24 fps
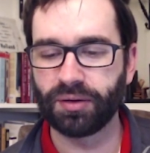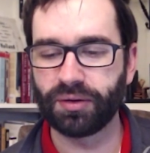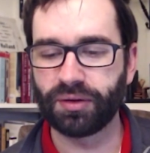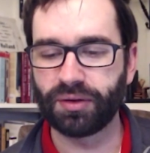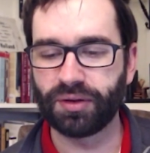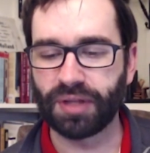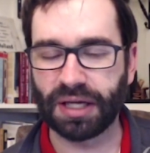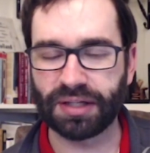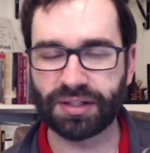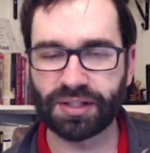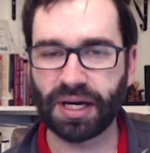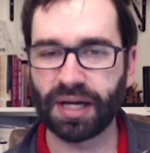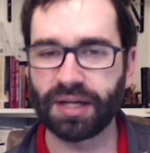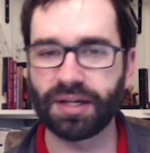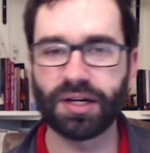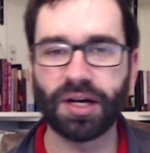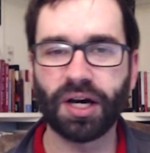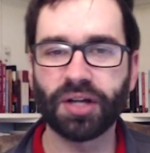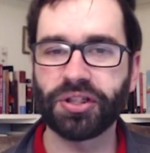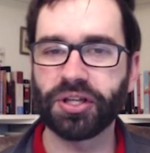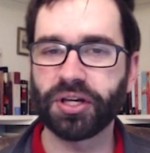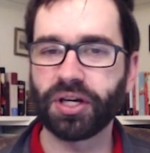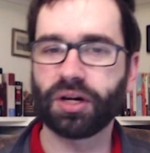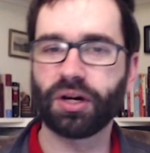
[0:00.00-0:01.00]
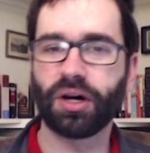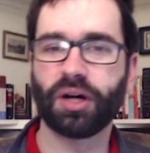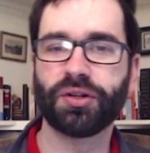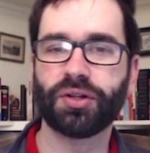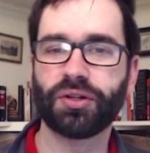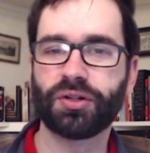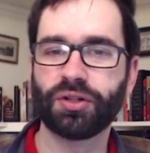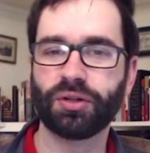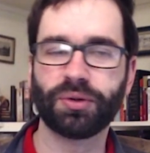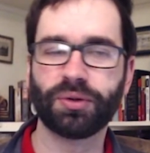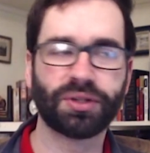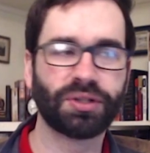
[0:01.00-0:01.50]
That's got nothing at all to
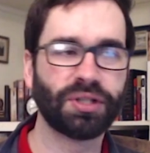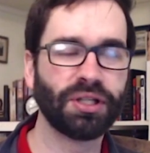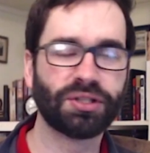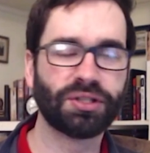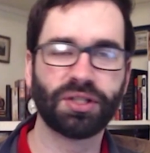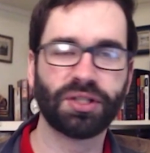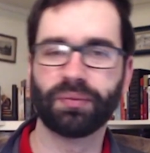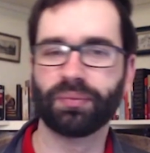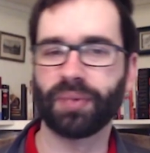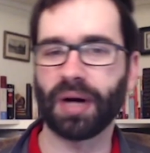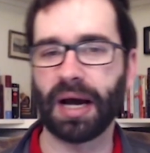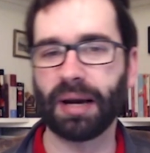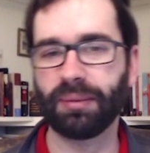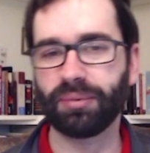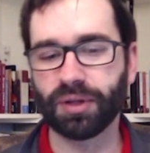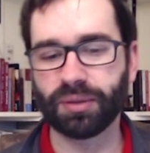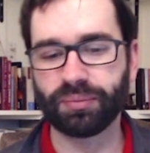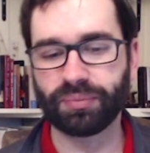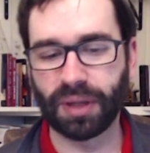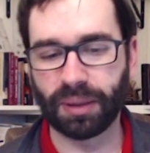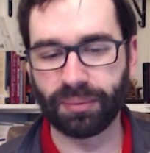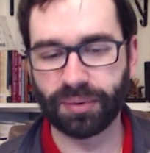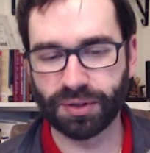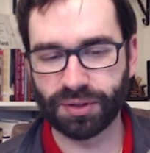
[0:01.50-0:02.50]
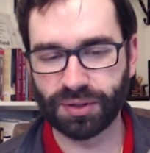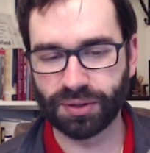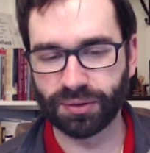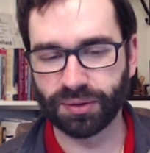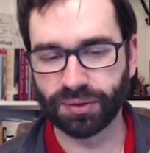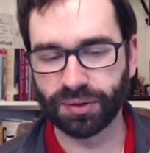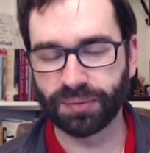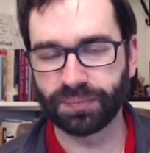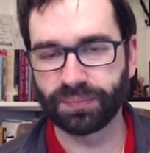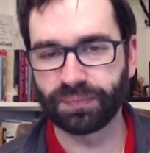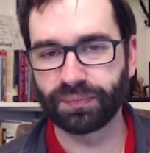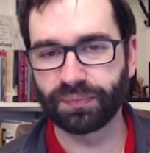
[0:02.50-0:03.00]
do with teaching the Bible in public
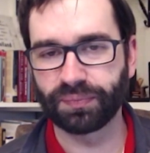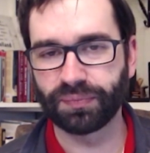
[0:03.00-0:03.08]
school.